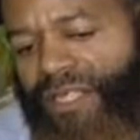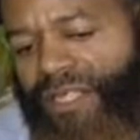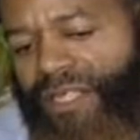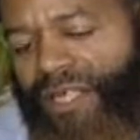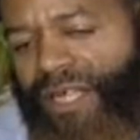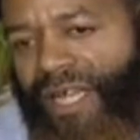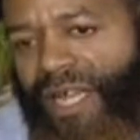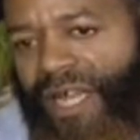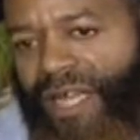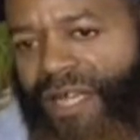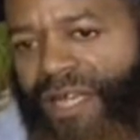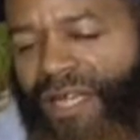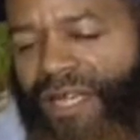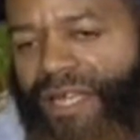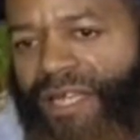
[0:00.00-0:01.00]

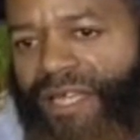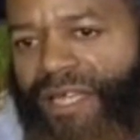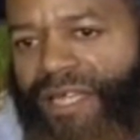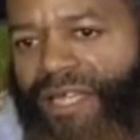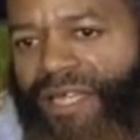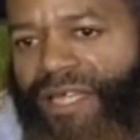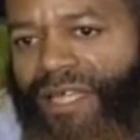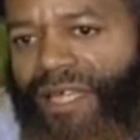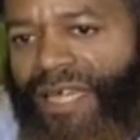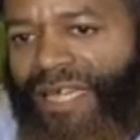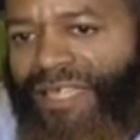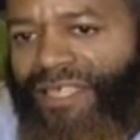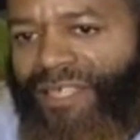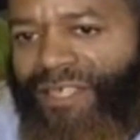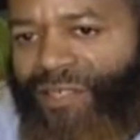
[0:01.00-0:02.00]
And
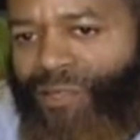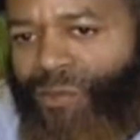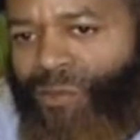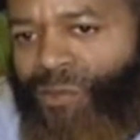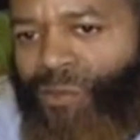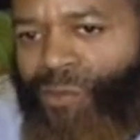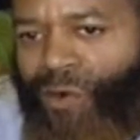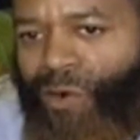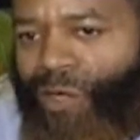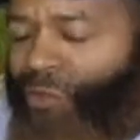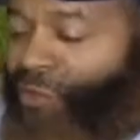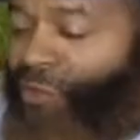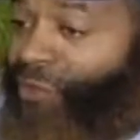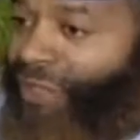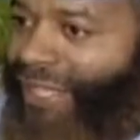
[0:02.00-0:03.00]
you know, when you walk through,
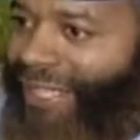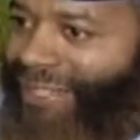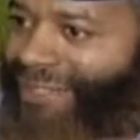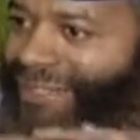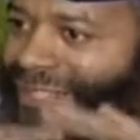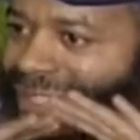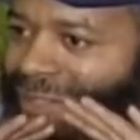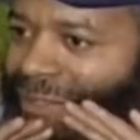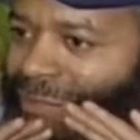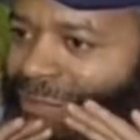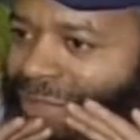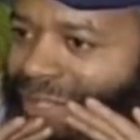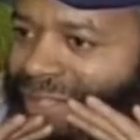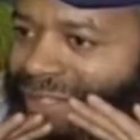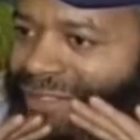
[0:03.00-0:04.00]
you can't see it
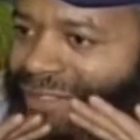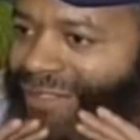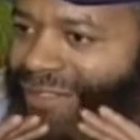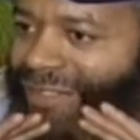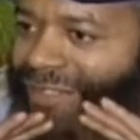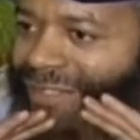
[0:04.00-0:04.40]
immediately.